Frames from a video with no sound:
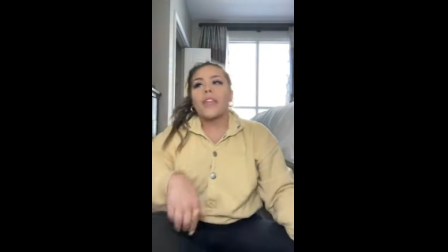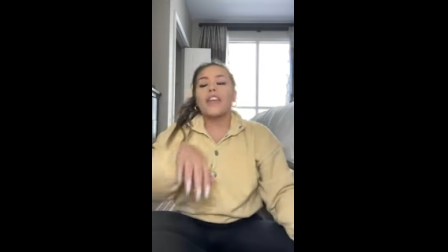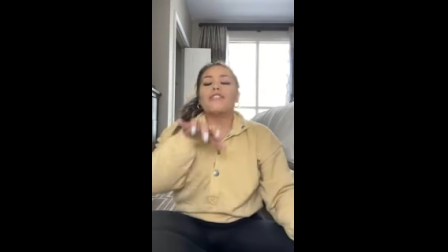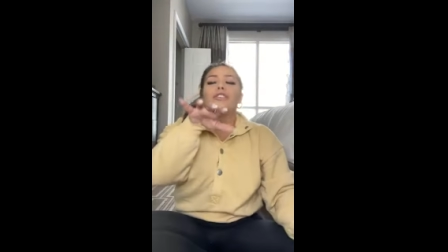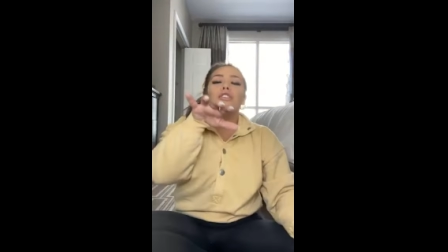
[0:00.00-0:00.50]

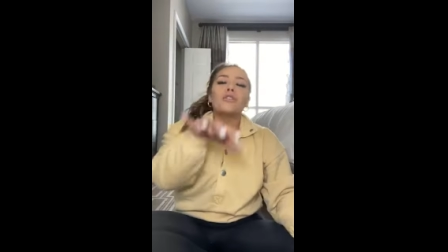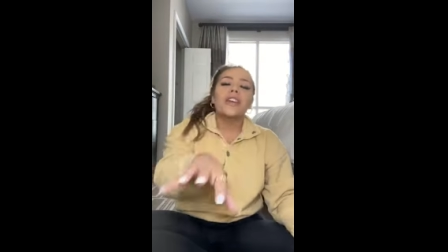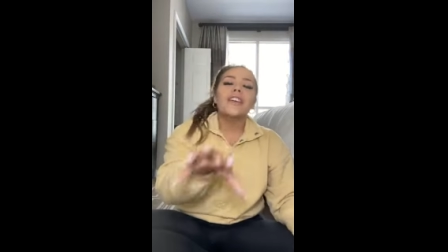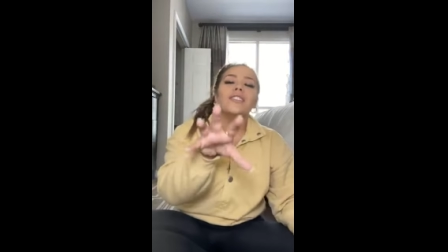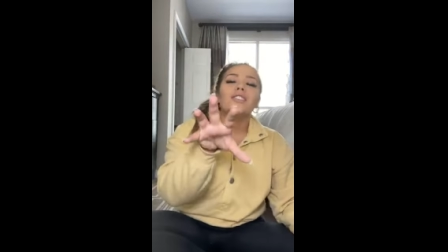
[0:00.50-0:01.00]
if you
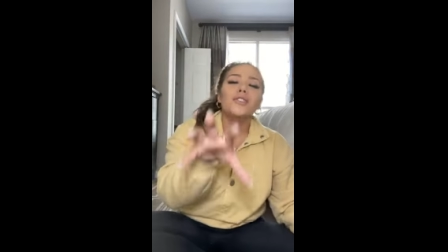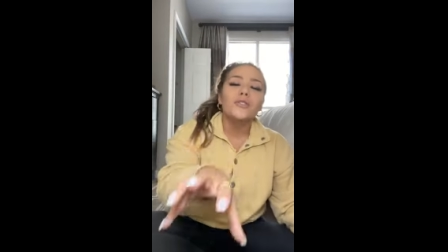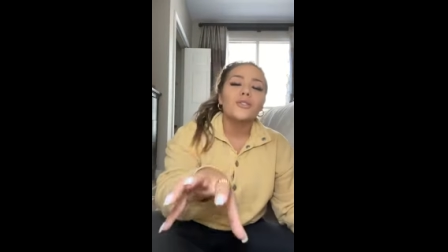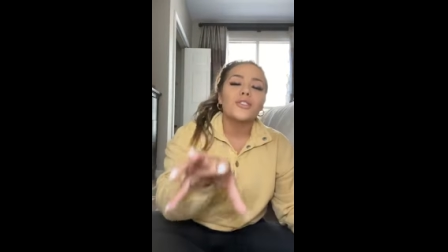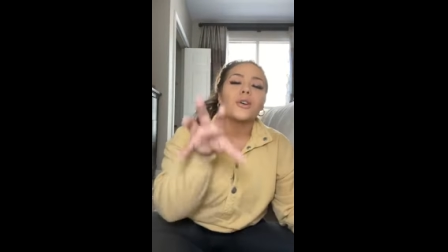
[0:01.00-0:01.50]
can
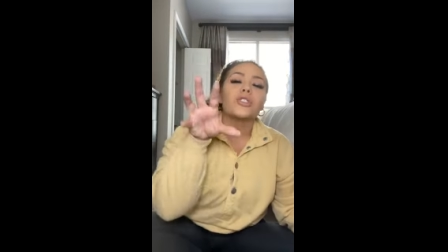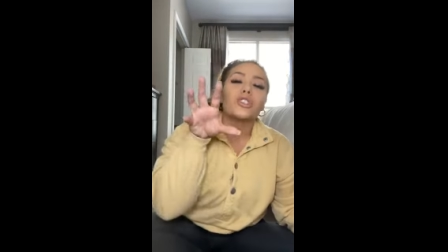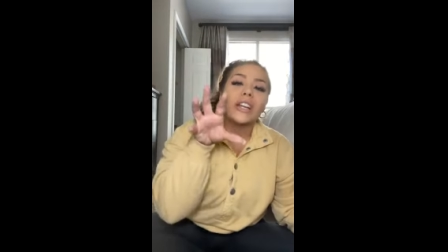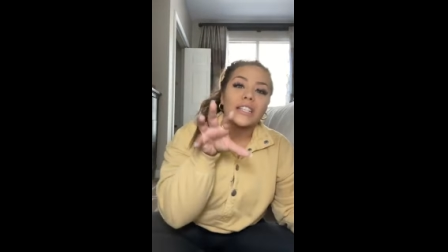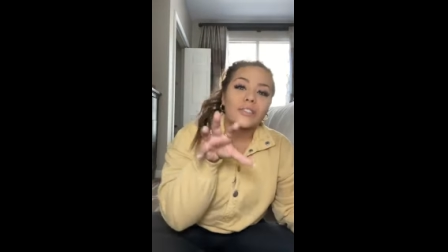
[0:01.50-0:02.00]
use those
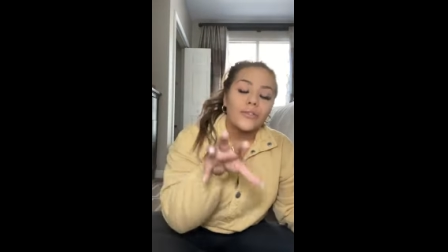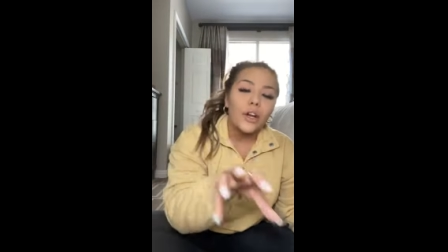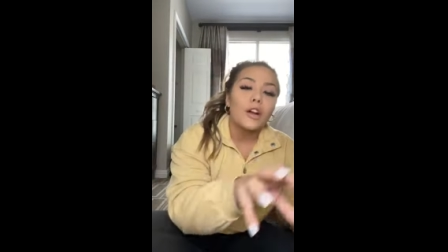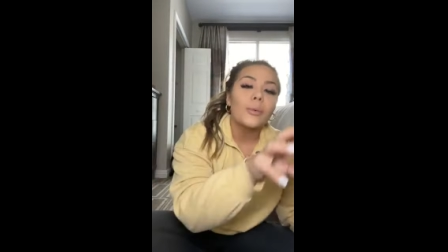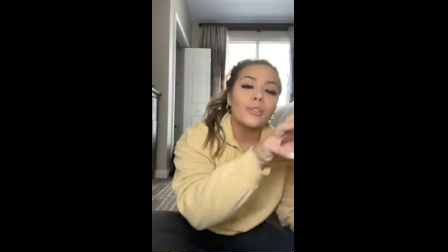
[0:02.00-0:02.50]

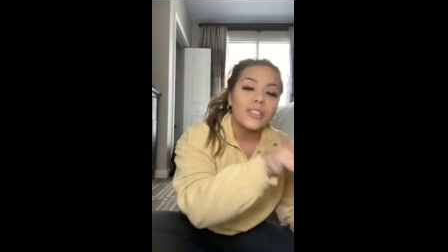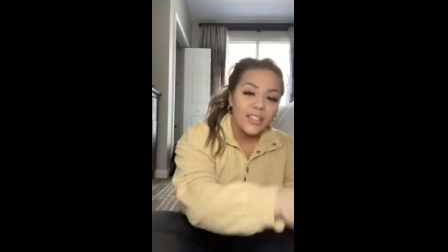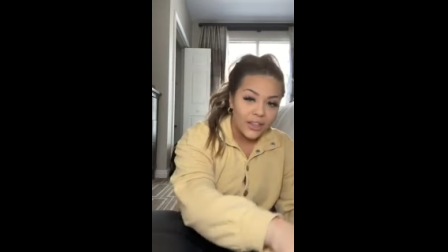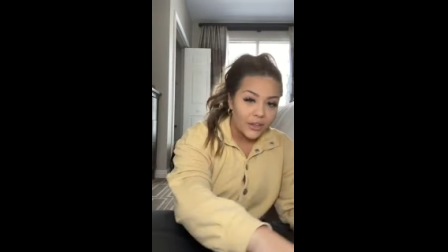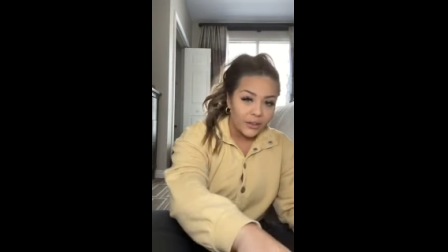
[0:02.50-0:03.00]
transferable
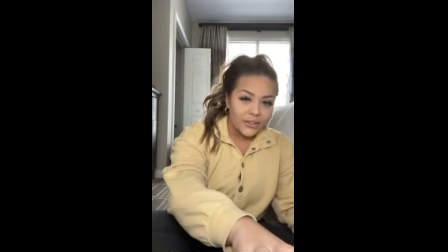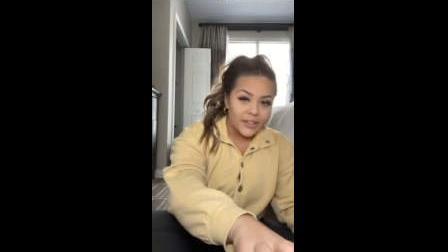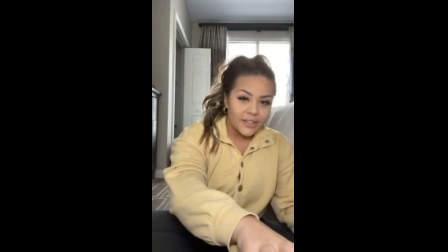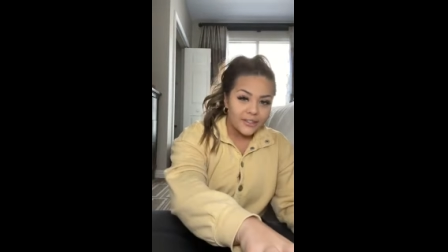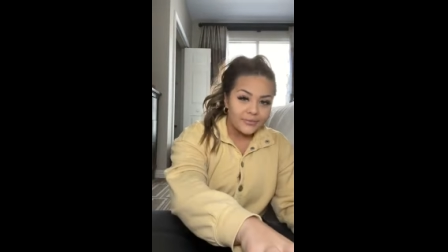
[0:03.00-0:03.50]

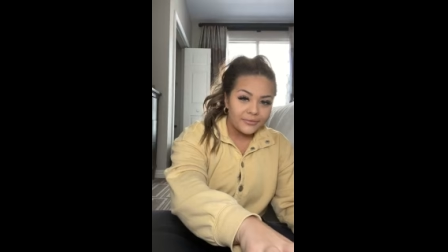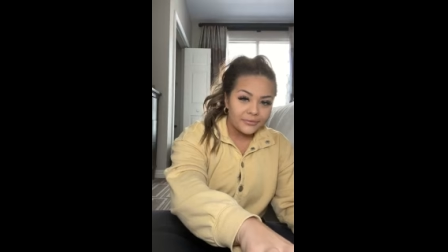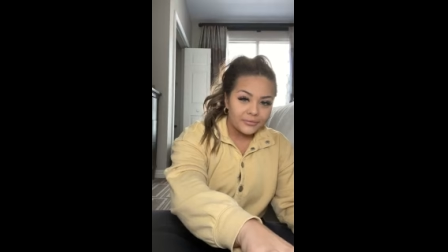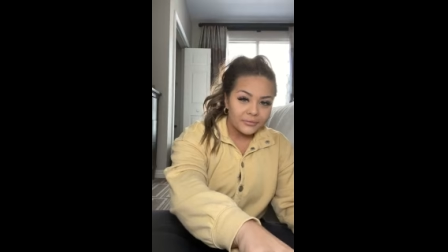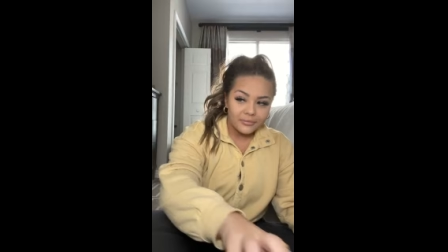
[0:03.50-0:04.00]
skills
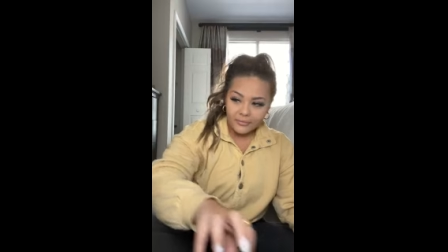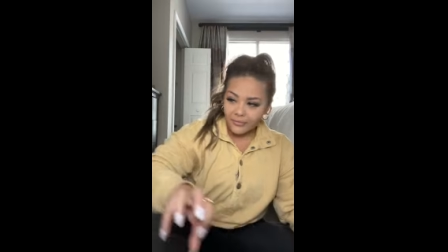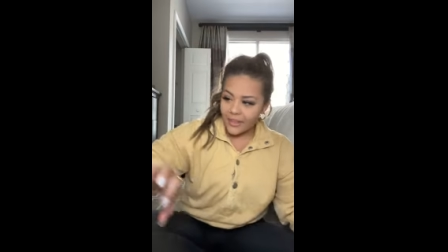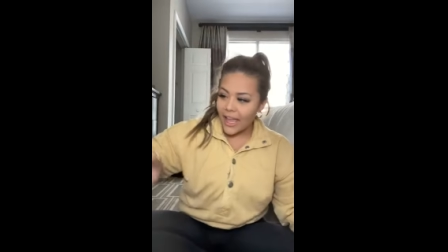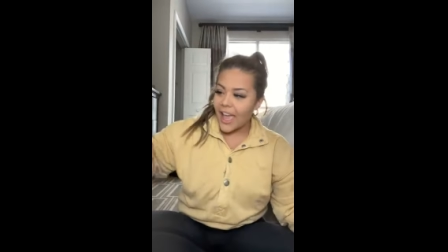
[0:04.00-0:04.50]

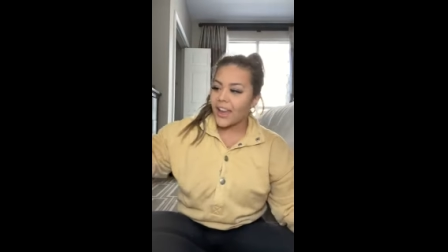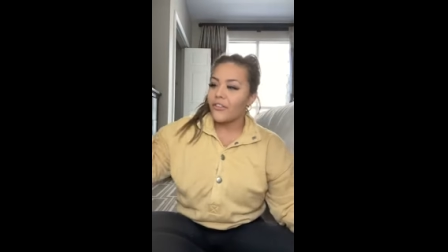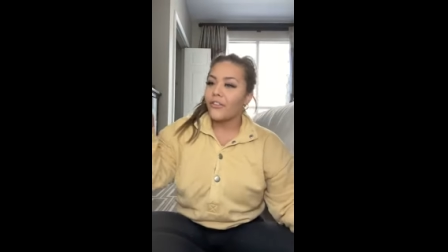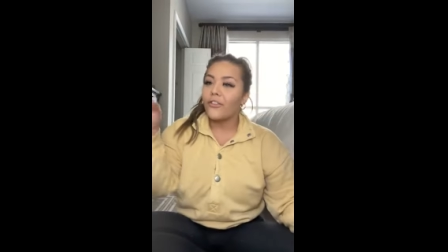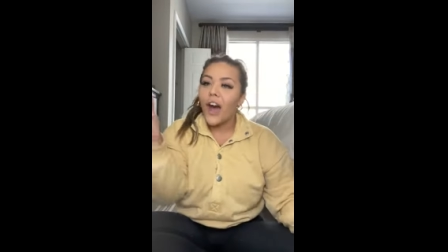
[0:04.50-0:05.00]

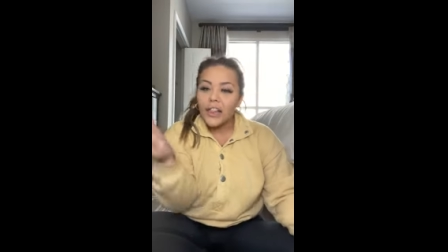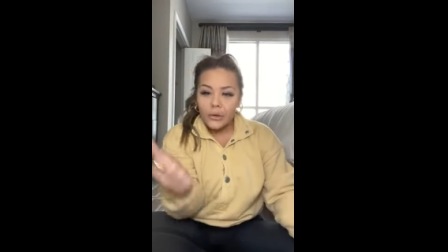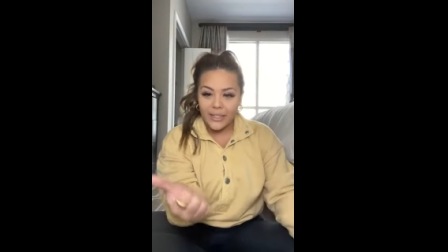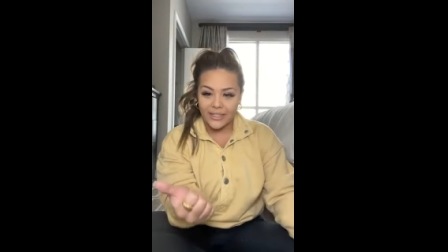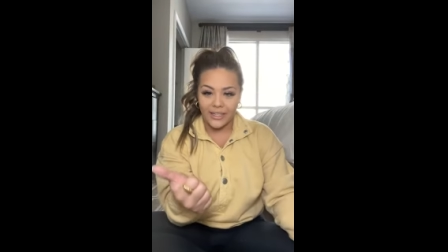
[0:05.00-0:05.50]
and
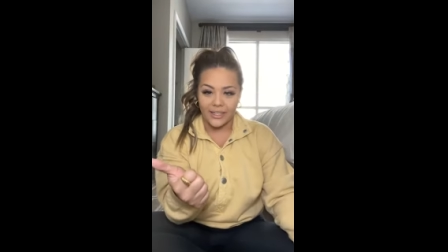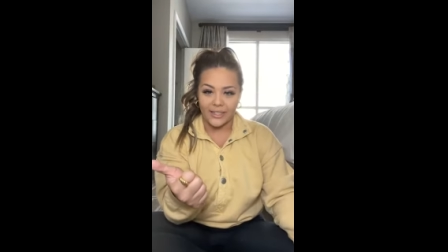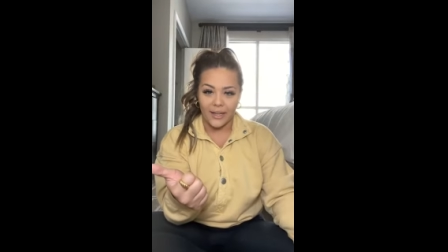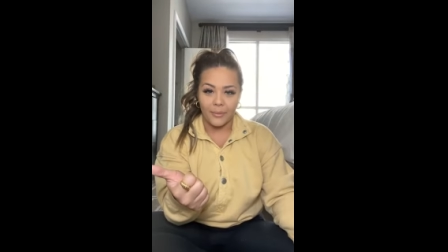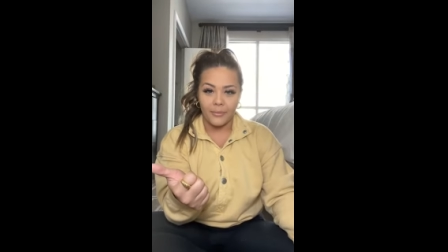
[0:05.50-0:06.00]
follow a
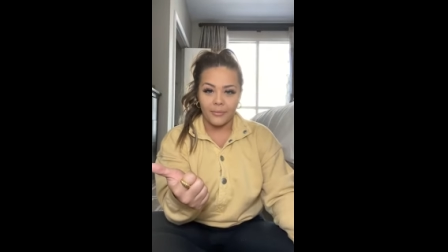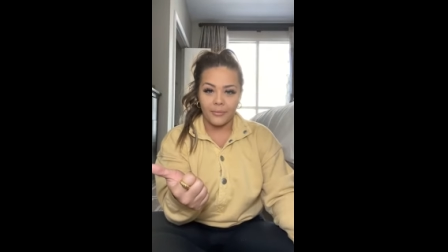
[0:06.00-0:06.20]
system,